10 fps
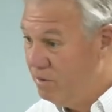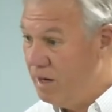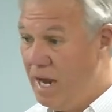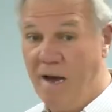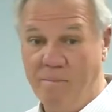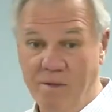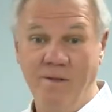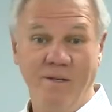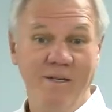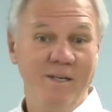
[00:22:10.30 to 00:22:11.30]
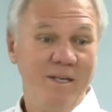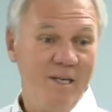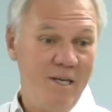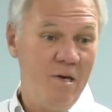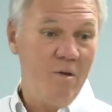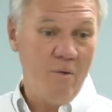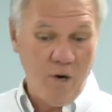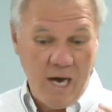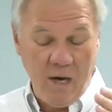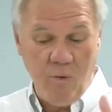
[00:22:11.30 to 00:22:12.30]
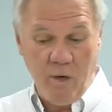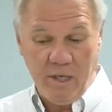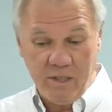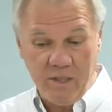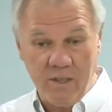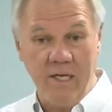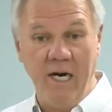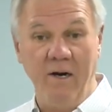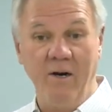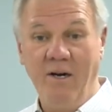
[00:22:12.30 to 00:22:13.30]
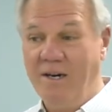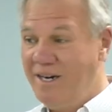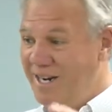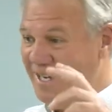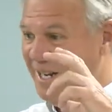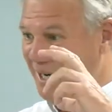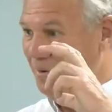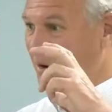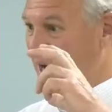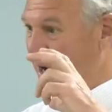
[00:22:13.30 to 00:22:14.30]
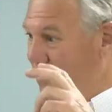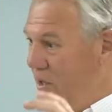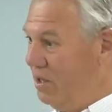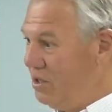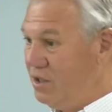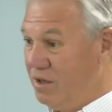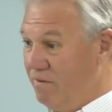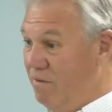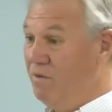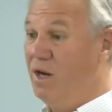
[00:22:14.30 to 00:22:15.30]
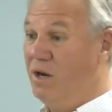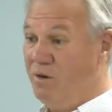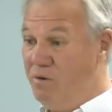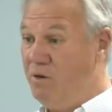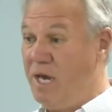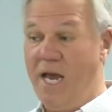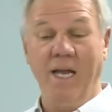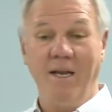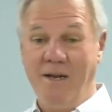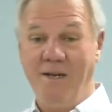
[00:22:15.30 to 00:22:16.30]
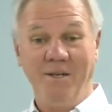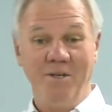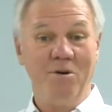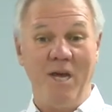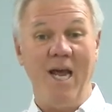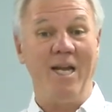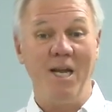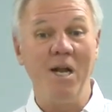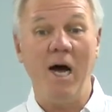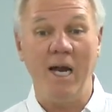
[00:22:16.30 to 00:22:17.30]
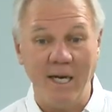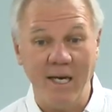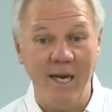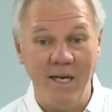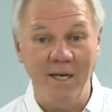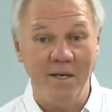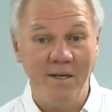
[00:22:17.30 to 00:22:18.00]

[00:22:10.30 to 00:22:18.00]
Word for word: what happened. You know, there were eyewitnesses there and then there were eyewitnesses of the video. You can't, you can't deny it, can